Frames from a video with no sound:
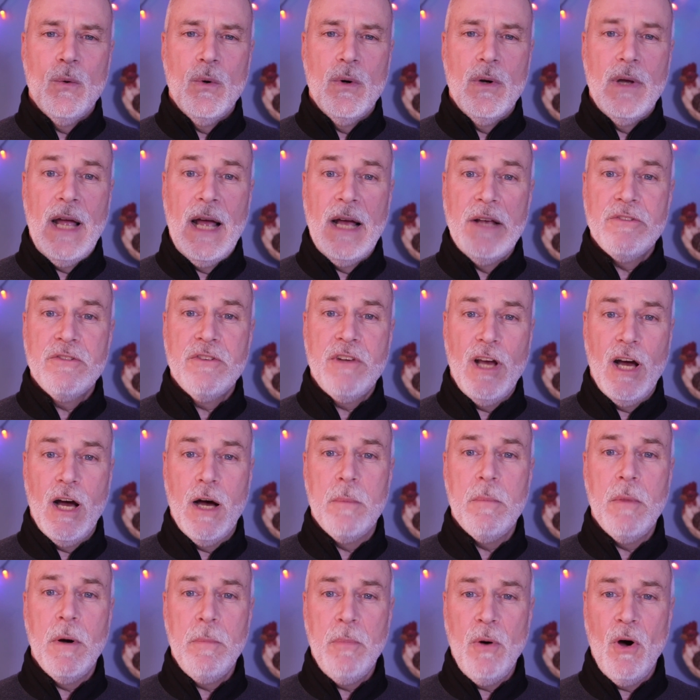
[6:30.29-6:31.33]
has
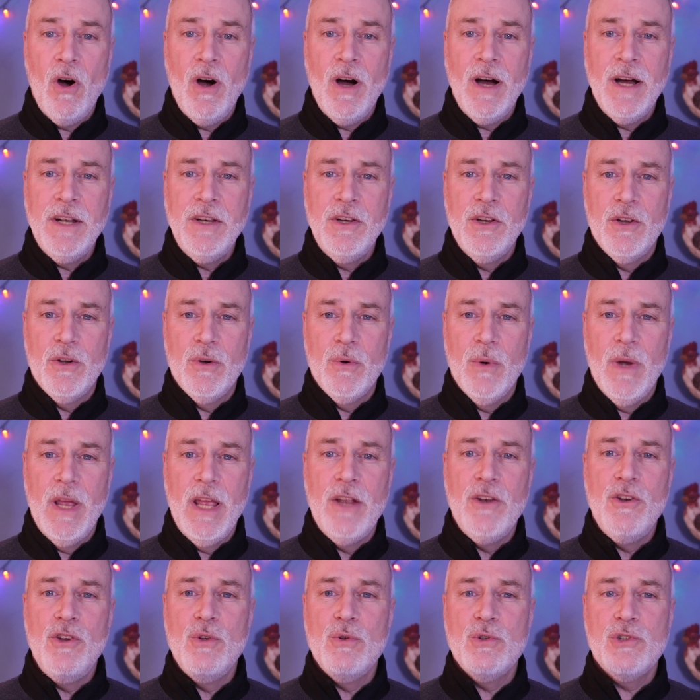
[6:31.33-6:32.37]
come upon you,
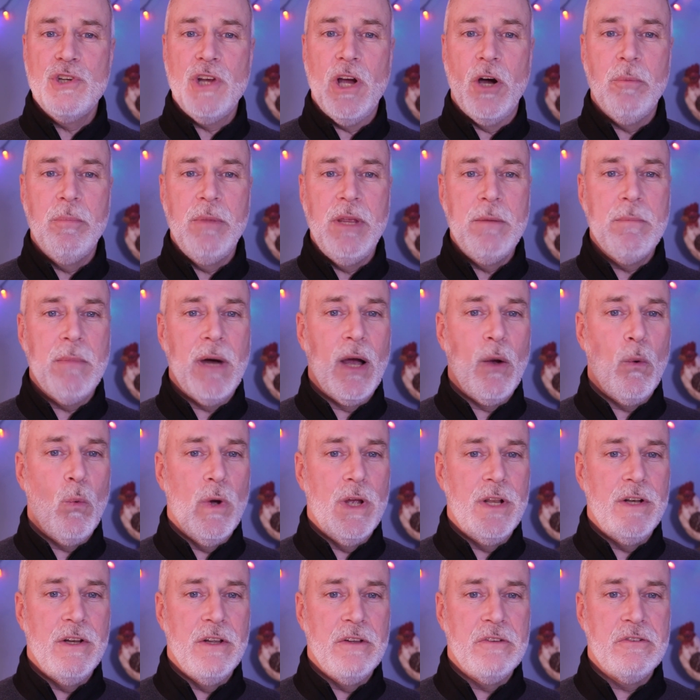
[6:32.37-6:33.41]
and you shall be my
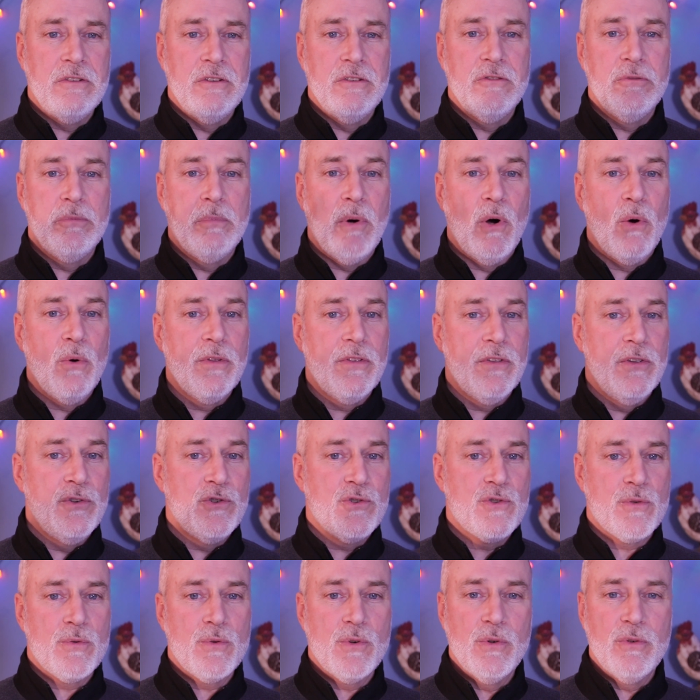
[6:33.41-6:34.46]
witnesses both in
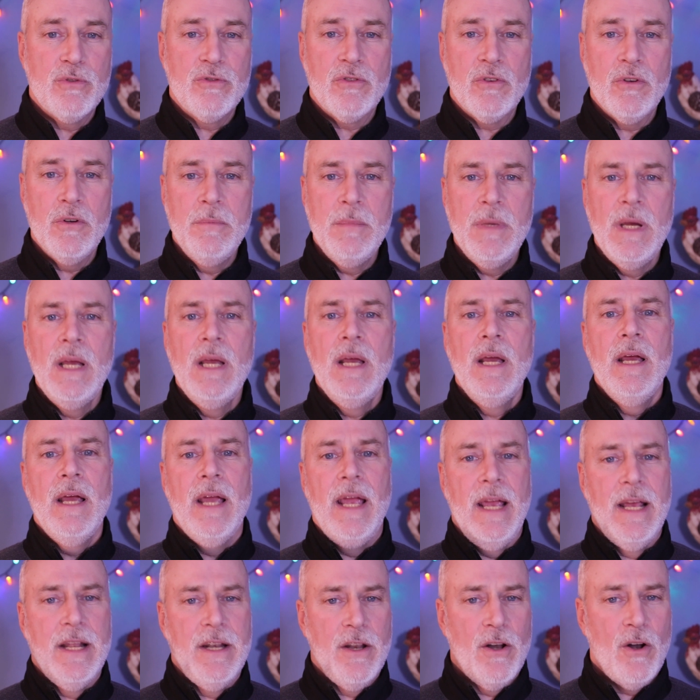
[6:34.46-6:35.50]
Jerusalem
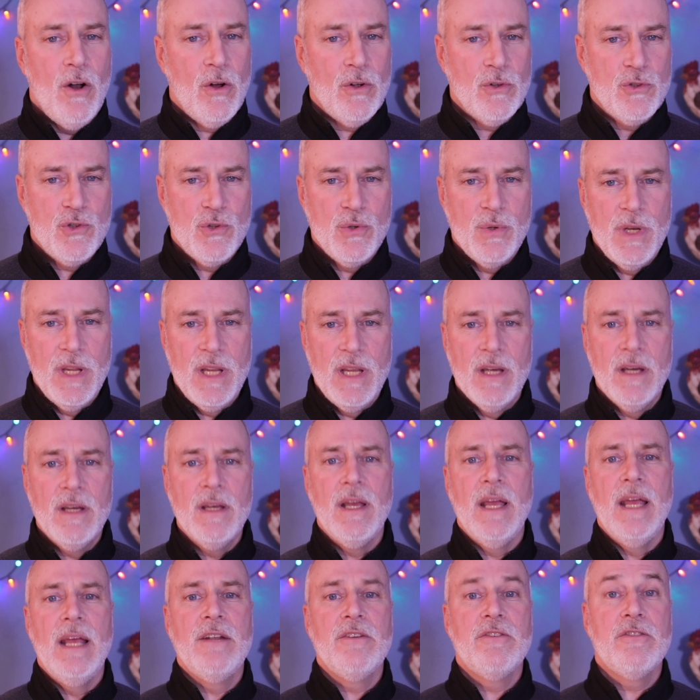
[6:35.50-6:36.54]
and in all Judea
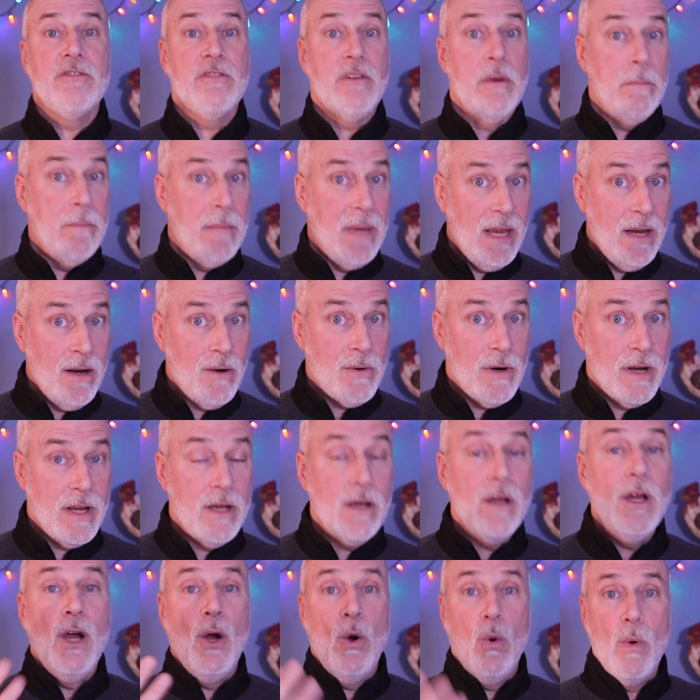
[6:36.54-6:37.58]
and
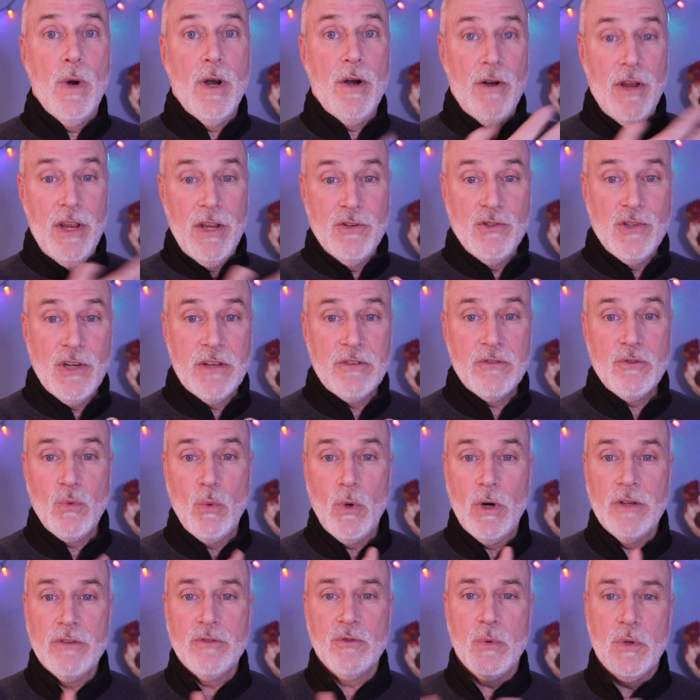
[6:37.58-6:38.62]
Samaria, where he just
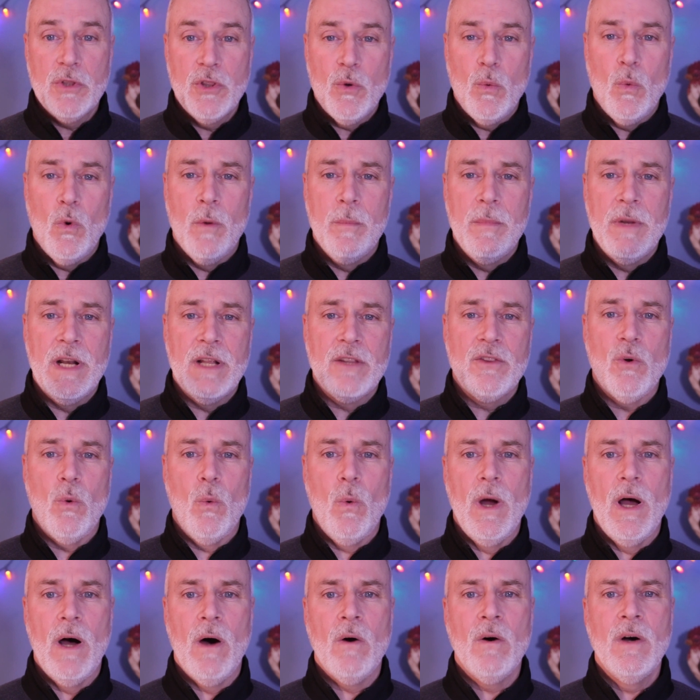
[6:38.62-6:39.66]
was with the woman at the
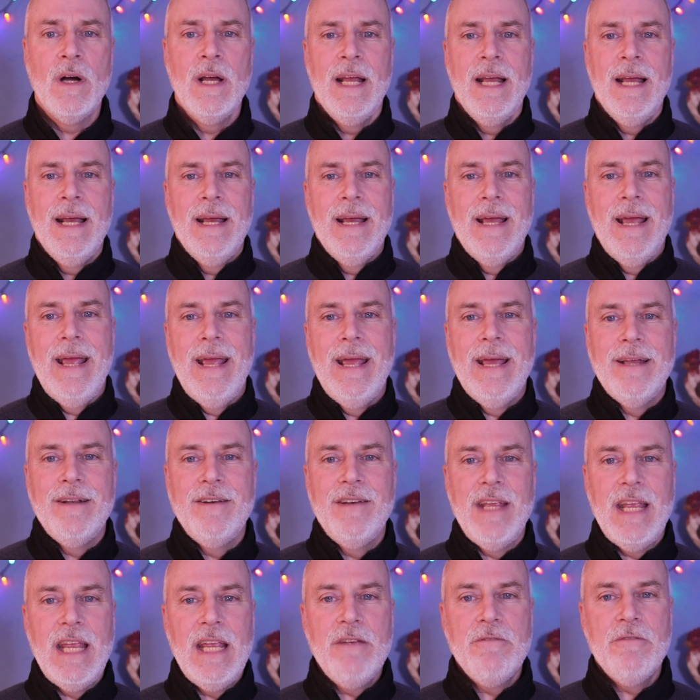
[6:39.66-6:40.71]
well, and
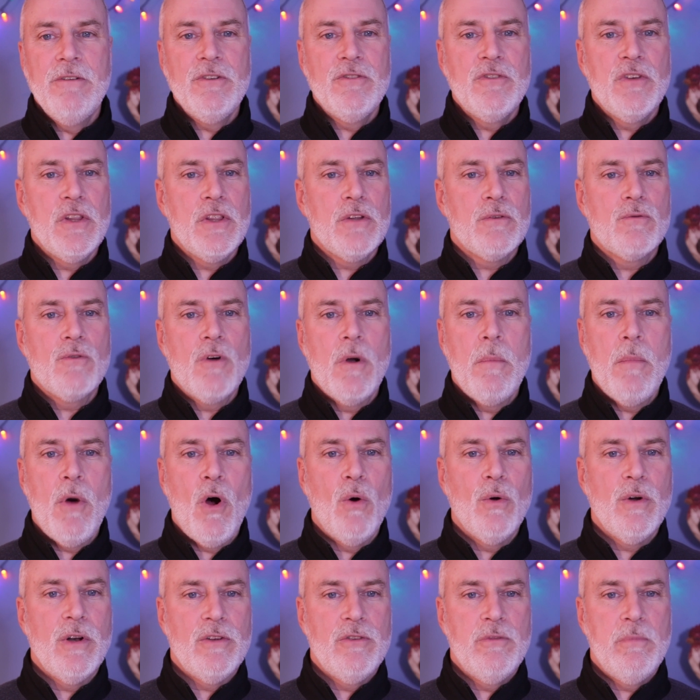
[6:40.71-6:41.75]
even to the
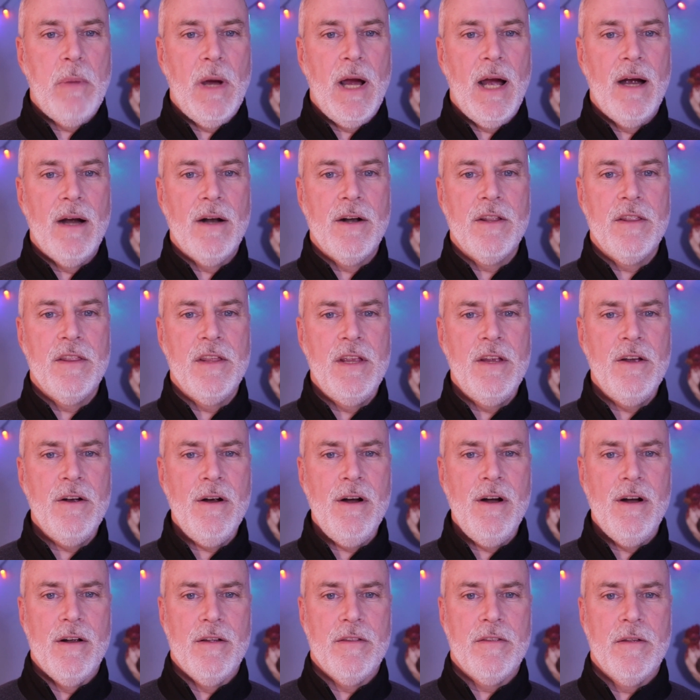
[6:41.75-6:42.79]
remotest part of the
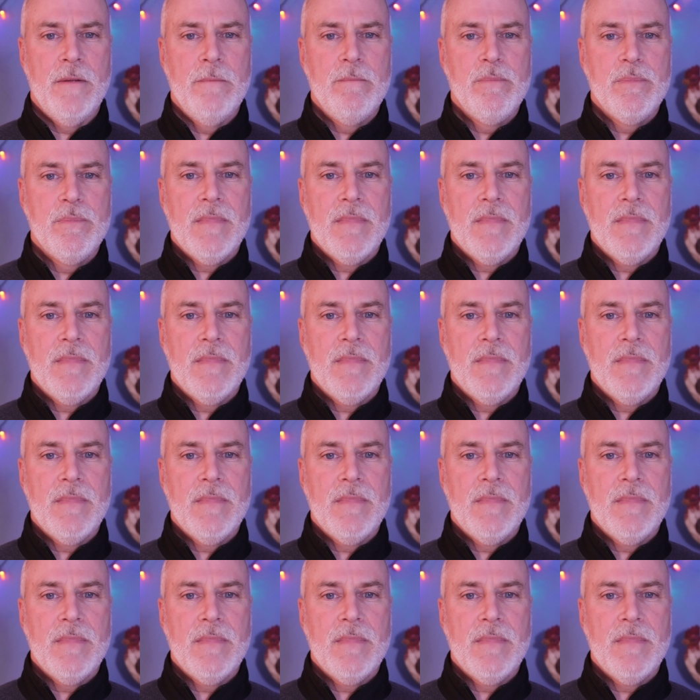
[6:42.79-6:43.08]
earth.